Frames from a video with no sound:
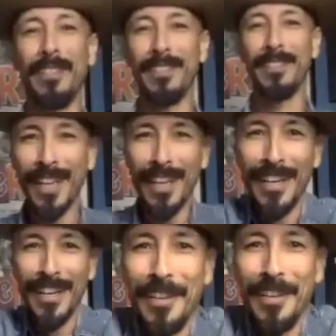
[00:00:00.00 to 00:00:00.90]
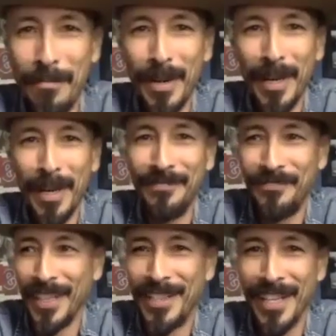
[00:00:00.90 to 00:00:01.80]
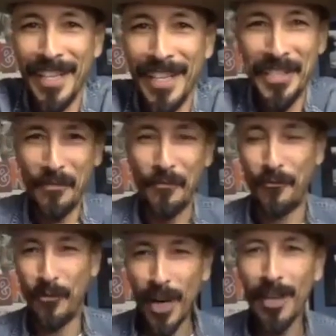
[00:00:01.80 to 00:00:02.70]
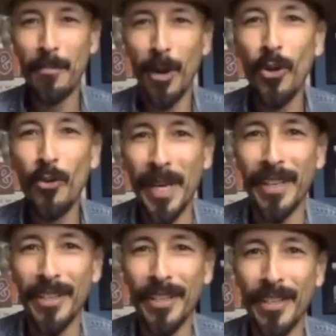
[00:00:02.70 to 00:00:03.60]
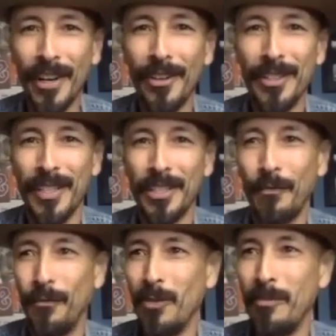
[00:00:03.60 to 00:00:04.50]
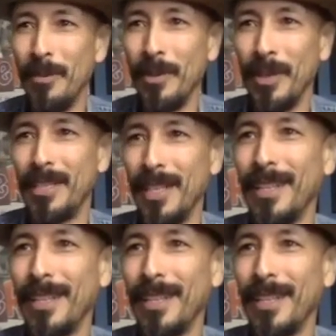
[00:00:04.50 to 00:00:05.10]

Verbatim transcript: frenzy. But it's such a fun moment, it's such a fun moment.